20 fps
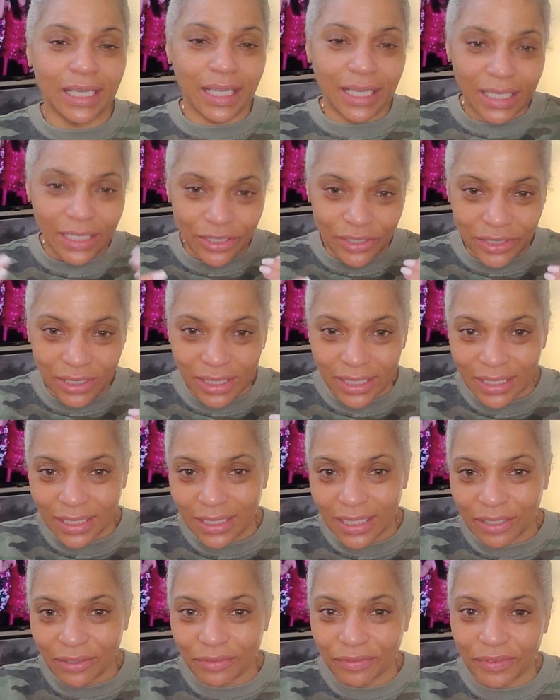aging in
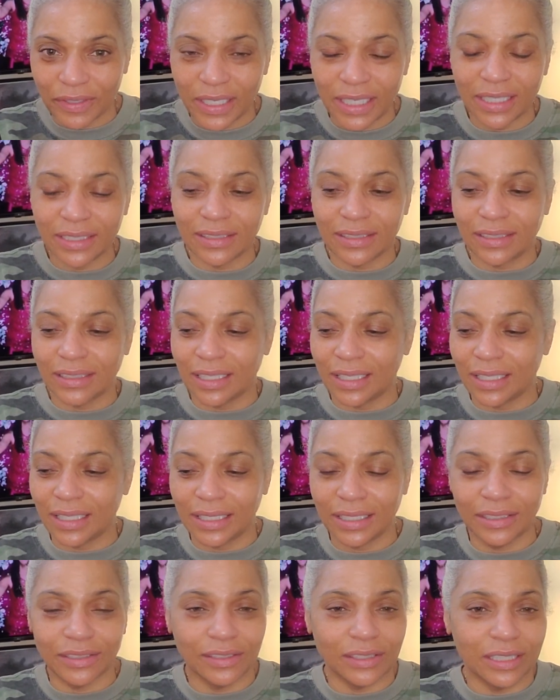our face
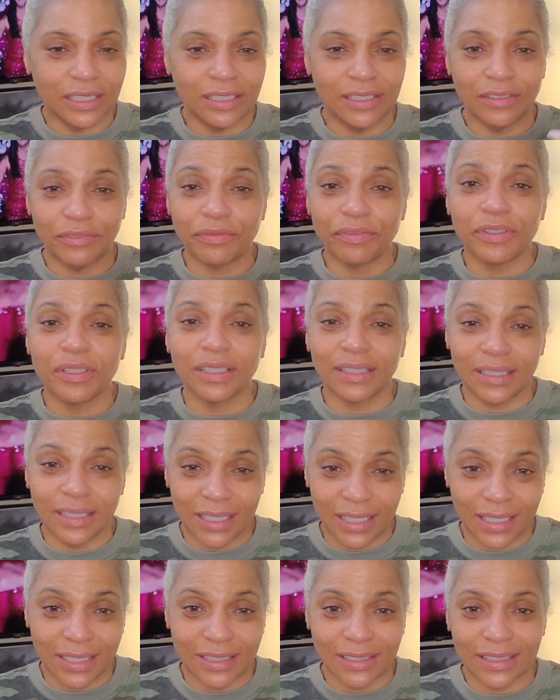and the different
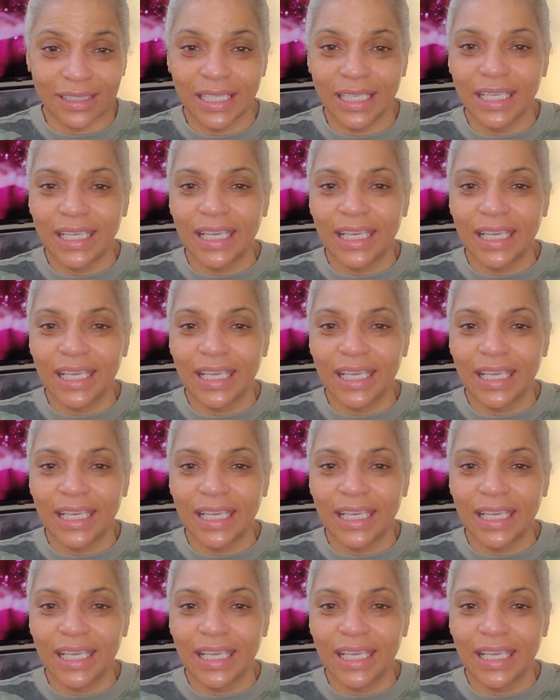things